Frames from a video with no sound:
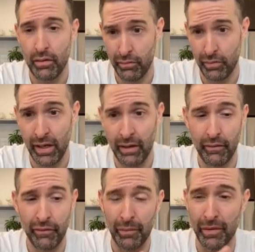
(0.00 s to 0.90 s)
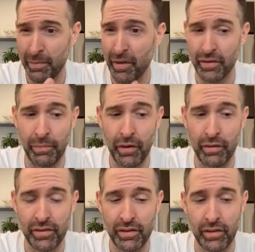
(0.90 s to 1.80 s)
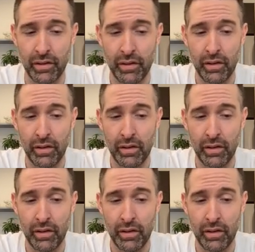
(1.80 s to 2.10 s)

right, from the sponsored posts.